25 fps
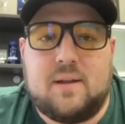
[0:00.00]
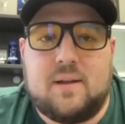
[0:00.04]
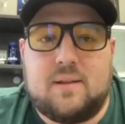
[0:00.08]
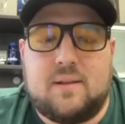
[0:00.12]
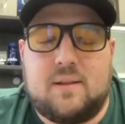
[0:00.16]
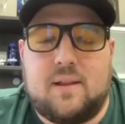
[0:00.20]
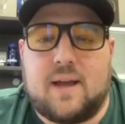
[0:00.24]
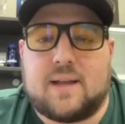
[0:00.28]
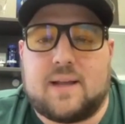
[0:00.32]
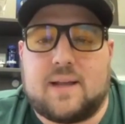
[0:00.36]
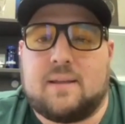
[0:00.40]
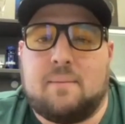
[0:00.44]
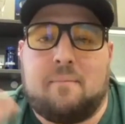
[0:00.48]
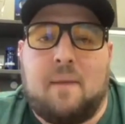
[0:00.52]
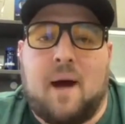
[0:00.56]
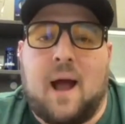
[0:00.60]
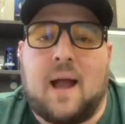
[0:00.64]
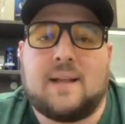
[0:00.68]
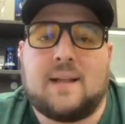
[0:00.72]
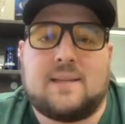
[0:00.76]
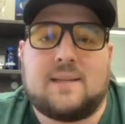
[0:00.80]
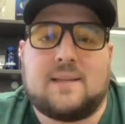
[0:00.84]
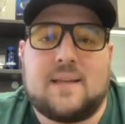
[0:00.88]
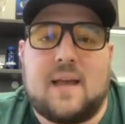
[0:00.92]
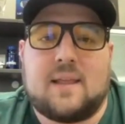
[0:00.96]
Like the
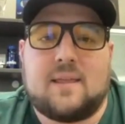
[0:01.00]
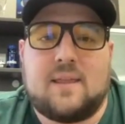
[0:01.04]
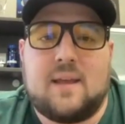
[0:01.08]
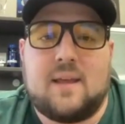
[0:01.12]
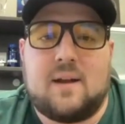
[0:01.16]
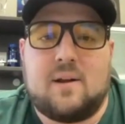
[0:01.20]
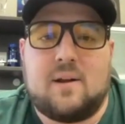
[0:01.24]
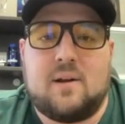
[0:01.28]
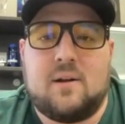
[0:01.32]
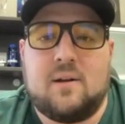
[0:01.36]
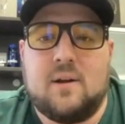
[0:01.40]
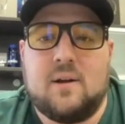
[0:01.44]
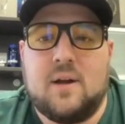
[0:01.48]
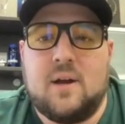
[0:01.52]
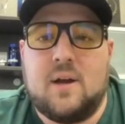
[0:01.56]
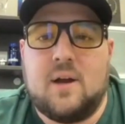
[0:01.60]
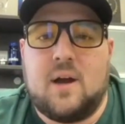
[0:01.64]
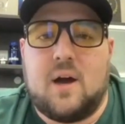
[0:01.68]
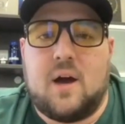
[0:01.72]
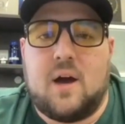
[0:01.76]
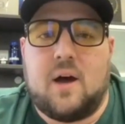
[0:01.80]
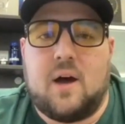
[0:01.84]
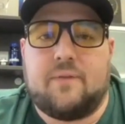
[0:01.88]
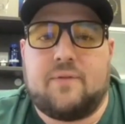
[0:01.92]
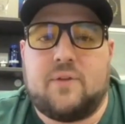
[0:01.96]
mindset there
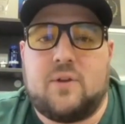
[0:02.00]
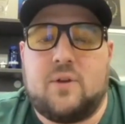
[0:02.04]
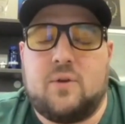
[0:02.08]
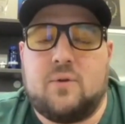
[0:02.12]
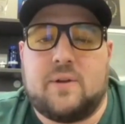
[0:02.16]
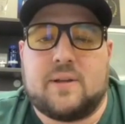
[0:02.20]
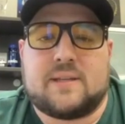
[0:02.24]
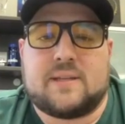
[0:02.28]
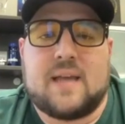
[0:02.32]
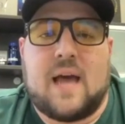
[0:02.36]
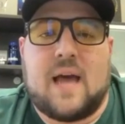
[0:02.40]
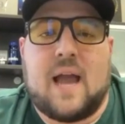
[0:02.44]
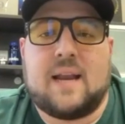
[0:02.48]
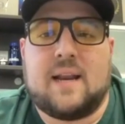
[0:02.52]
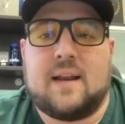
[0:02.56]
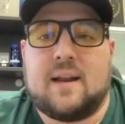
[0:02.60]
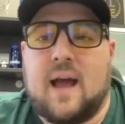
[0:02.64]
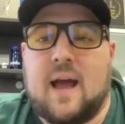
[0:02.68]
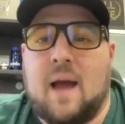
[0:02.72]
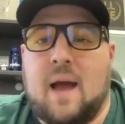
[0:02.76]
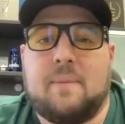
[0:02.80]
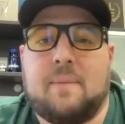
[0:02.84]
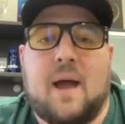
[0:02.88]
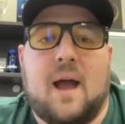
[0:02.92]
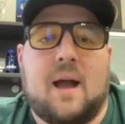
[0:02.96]
of you decided,
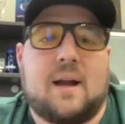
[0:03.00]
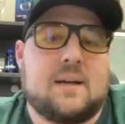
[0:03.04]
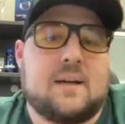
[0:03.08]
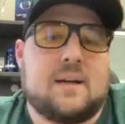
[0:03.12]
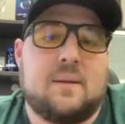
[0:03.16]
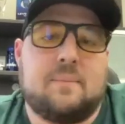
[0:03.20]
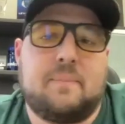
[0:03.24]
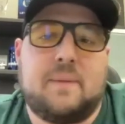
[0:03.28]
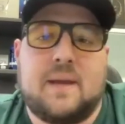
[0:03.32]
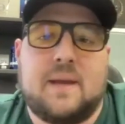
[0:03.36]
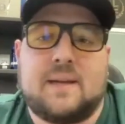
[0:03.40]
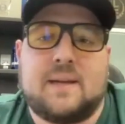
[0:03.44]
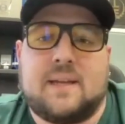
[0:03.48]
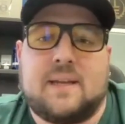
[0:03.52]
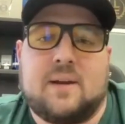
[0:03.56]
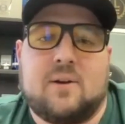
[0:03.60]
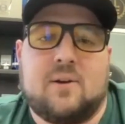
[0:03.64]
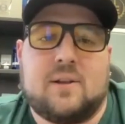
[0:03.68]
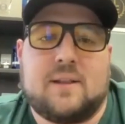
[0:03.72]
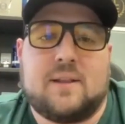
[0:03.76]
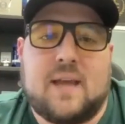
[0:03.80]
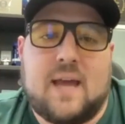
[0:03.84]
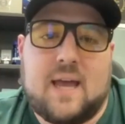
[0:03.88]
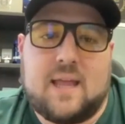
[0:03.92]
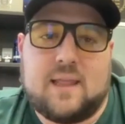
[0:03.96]
I'm not going to be a deer
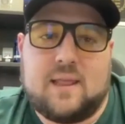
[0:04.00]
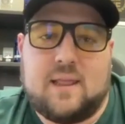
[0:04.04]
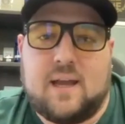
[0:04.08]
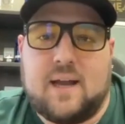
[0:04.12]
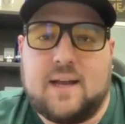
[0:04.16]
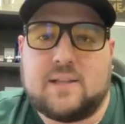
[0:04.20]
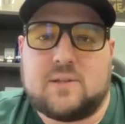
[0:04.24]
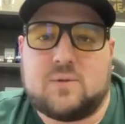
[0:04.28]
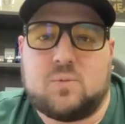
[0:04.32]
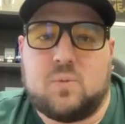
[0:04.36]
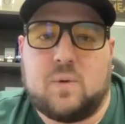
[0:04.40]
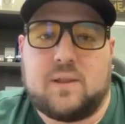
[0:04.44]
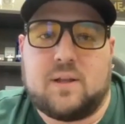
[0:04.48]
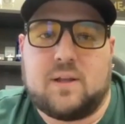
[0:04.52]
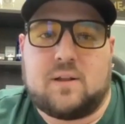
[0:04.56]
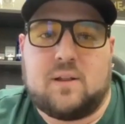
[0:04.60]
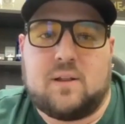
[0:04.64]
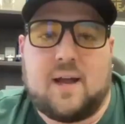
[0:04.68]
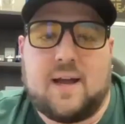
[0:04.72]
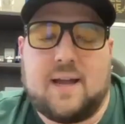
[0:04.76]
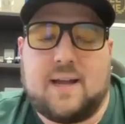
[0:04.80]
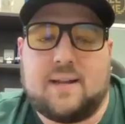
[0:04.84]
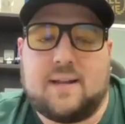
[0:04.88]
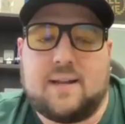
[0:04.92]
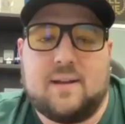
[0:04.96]
in the headlights when the
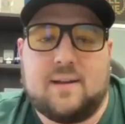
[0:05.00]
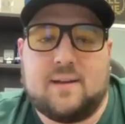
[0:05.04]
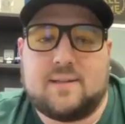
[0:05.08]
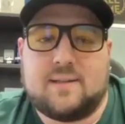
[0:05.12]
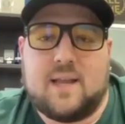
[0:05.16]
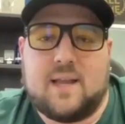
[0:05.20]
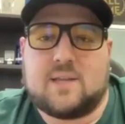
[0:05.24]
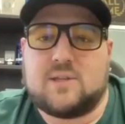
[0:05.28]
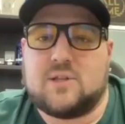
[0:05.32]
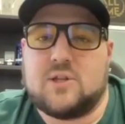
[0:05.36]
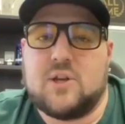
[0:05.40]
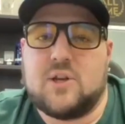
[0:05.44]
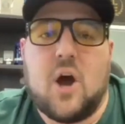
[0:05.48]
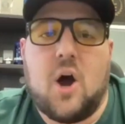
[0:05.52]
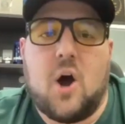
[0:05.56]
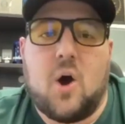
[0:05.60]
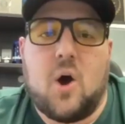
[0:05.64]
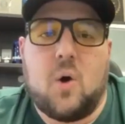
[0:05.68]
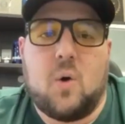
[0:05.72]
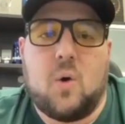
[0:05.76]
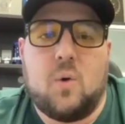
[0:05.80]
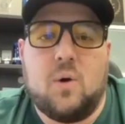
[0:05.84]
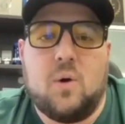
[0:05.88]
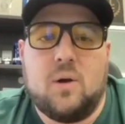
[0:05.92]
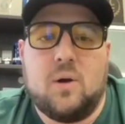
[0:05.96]
client says
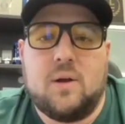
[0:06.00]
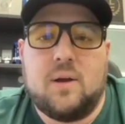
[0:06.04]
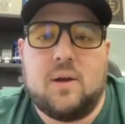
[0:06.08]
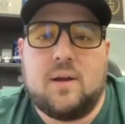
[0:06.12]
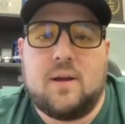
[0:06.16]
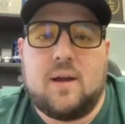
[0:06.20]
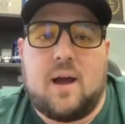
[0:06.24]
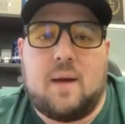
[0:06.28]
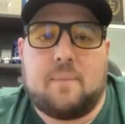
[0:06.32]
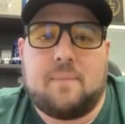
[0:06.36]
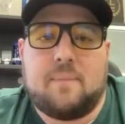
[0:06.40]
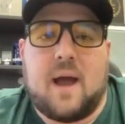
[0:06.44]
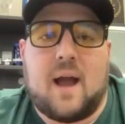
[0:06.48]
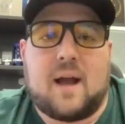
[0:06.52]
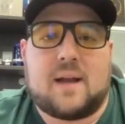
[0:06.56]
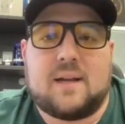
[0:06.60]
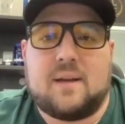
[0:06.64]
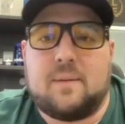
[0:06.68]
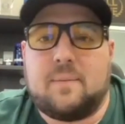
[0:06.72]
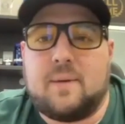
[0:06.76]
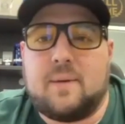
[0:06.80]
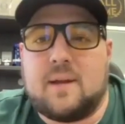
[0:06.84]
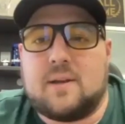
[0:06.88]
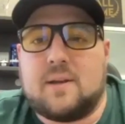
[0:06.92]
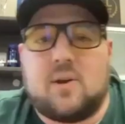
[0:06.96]
no. I'm not going
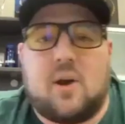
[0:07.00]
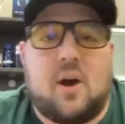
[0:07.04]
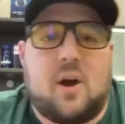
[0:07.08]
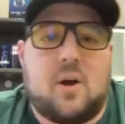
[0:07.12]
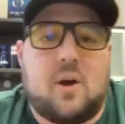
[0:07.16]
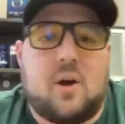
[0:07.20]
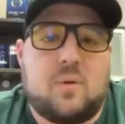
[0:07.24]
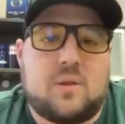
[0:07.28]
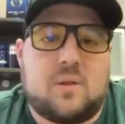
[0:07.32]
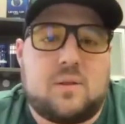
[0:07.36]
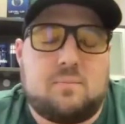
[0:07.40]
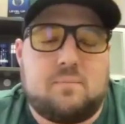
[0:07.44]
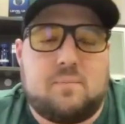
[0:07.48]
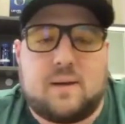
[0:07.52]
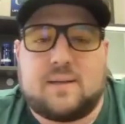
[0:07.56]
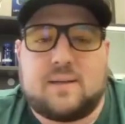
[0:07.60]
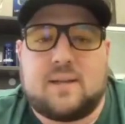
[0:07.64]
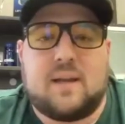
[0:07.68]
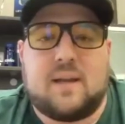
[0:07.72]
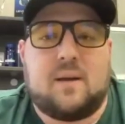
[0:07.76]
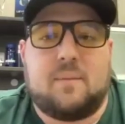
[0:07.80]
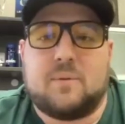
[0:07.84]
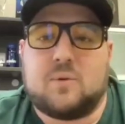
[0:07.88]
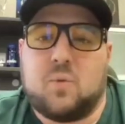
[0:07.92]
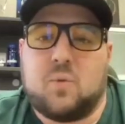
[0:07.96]
to be a dog with my
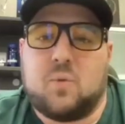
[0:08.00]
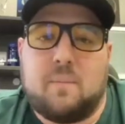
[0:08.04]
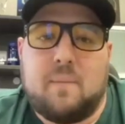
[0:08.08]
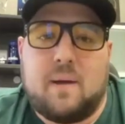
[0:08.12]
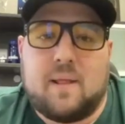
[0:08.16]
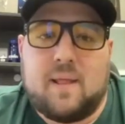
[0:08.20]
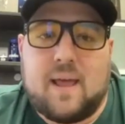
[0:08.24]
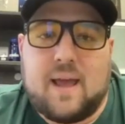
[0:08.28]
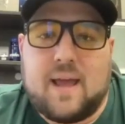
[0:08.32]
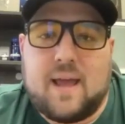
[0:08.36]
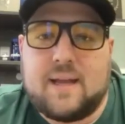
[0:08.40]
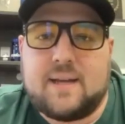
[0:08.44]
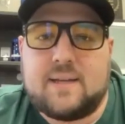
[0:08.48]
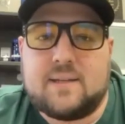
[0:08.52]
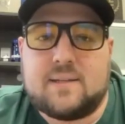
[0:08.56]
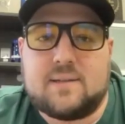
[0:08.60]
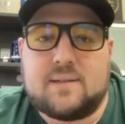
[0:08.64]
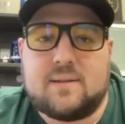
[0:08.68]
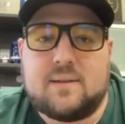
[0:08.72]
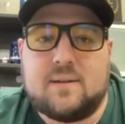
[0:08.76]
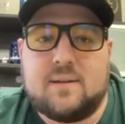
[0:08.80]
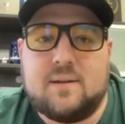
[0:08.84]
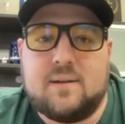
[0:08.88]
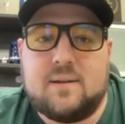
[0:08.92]
tail between my legs.